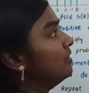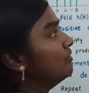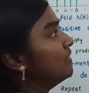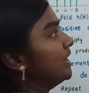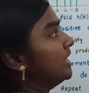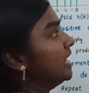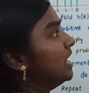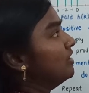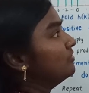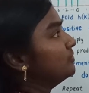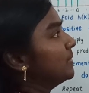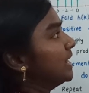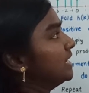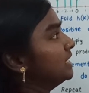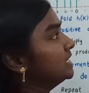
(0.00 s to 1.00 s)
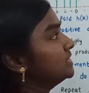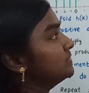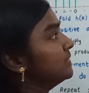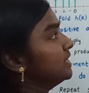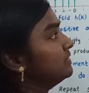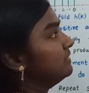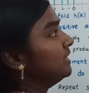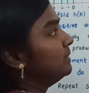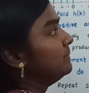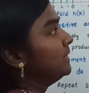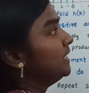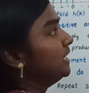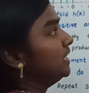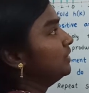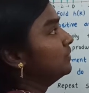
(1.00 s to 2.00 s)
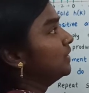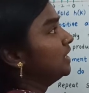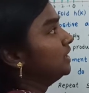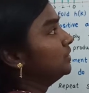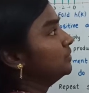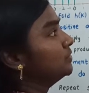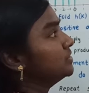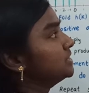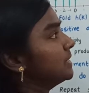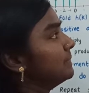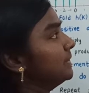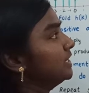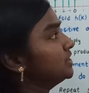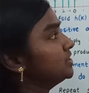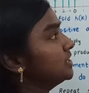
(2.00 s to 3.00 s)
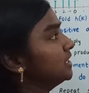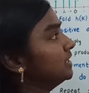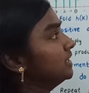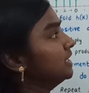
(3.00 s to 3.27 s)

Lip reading: Y of -1 will be equal to summation